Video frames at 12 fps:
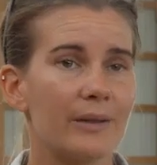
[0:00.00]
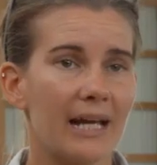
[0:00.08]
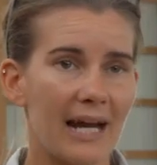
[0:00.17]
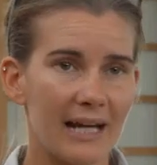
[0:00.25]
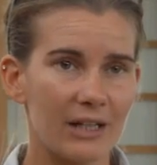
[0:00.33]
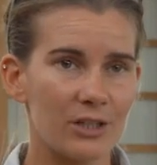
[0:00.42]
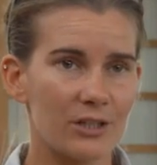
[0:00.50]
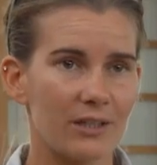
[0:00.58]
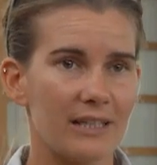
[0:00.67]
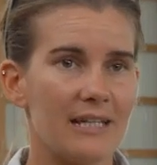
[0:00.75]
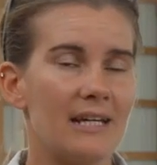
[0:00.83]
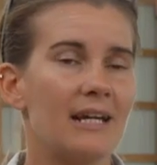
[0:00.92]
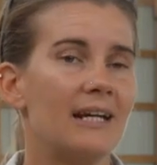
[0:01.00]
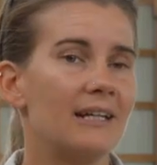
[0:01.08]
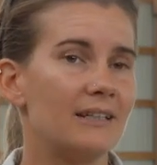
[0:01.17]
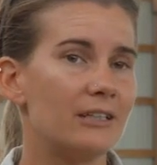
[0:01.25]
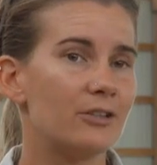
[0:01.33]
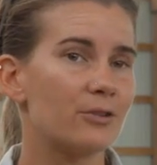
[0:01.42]
we actually
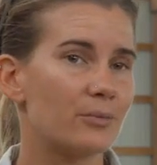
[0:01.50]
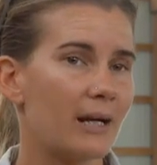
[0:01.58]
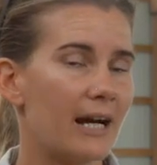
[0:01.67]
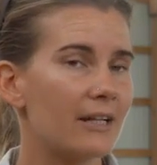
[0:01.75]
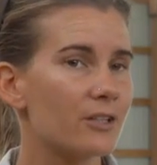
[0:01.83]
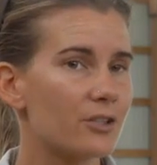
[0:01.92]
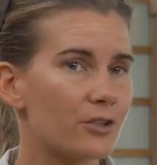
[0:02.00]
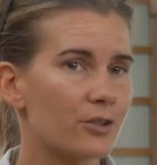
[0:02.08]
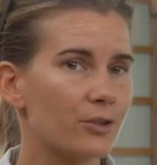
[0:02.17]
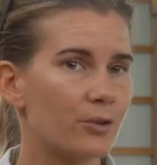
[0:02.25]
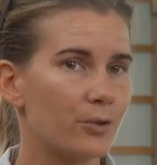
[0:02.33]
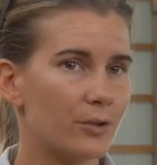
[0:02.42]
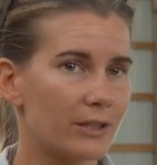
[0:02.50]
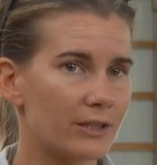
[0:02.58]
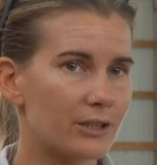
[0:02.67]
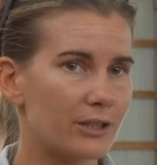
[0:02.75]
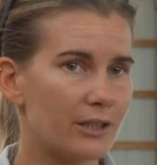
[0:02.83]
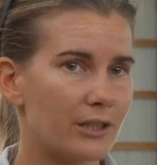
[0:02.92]
need to ride a circle or a
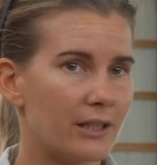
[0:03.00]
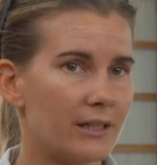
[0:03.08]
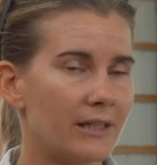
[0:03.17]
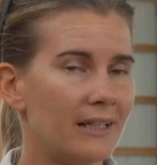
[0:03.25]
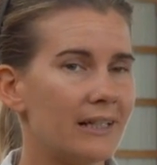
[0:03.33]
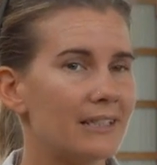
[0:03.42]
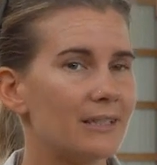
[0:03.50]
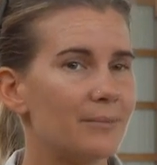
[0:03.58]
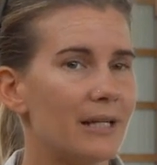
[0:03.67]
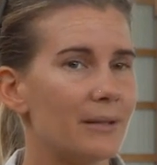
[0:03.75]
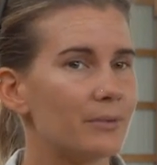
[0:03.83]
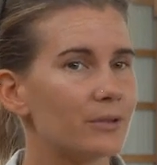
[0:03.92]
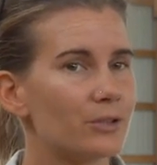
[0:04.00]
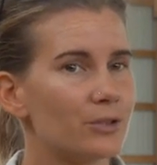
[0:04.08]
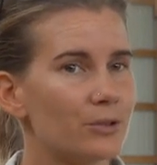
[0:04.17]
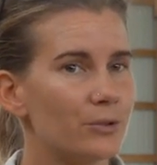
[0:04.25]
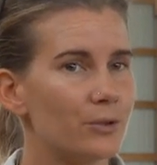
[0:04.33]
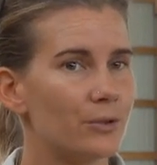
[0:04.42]
turn to be able
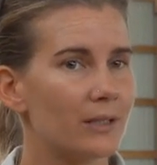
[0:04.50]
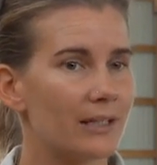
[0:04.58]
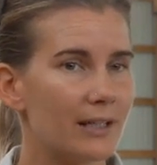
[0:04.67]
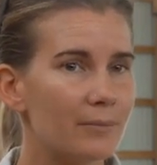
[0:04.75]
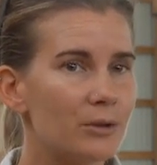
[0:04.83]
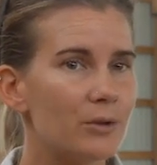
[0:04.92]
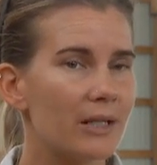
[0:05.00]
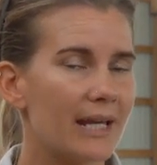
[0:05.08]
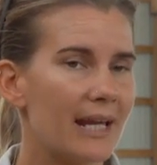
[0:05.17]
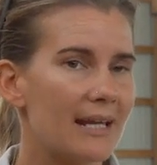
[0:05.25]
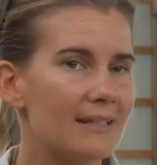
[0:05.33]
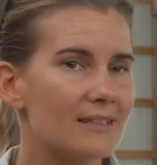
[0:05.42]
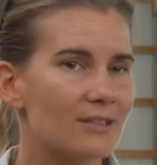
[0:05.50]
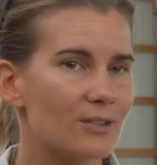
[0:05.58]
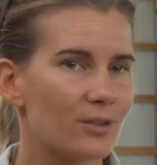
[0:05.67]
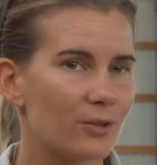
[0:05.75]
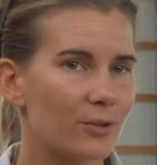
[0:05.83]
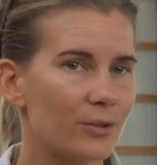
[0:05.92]
to communicate
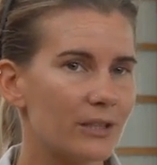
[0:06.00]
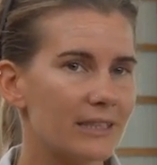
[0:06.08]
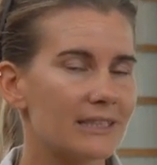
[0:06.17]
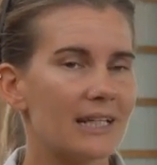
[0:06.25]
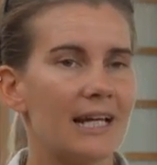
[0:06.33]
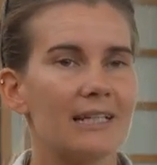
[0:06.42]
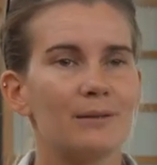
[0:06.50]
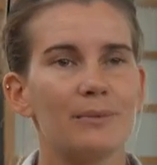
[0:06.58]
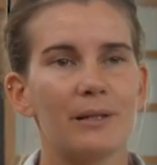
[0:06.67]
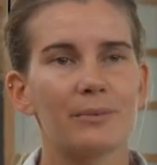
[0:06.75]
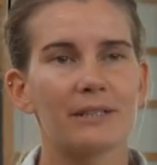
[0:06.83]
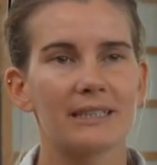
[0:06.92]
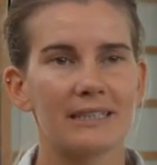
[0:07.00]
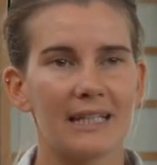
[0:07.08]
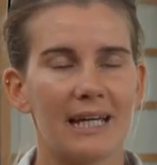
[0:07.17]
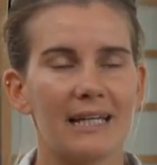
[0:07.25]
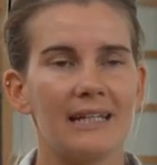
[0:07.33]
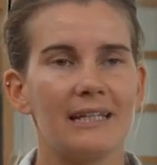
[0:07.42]
to the horse and to be able to
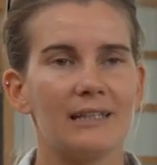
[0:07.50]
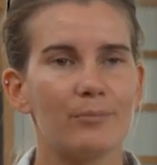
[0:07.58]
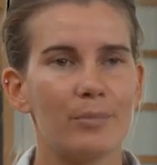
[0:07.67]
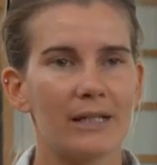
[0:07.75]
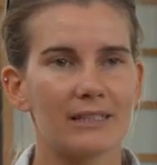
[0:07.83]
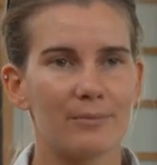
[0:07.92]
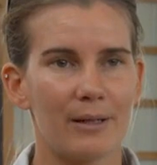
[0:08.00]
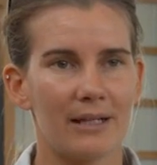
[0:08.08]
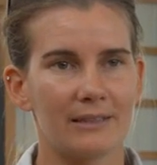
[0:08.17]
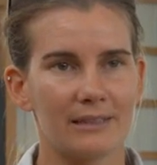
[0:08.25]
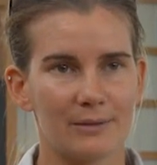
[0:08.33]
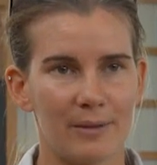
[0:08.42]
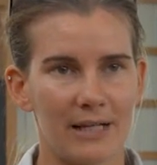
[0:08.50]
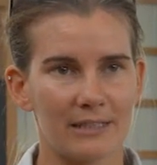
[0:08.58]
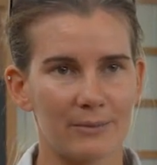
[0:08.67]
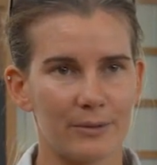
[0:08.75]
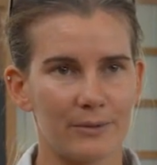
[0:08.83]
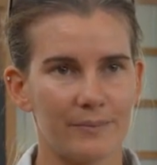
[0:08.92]
stay in the best balance
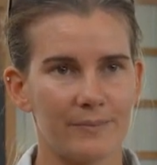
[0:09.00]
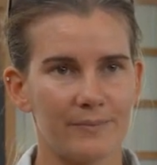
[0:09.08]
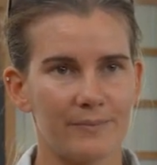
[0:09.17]
possible.